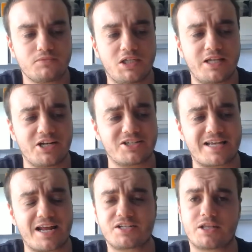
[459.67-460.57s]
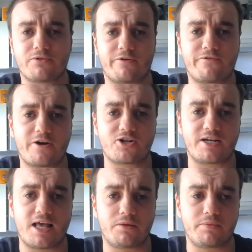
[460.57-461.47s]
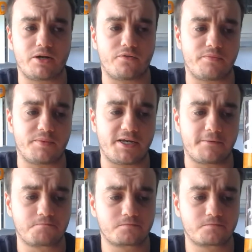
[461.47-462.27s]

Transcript: that just adds to the refreshing element of the beer.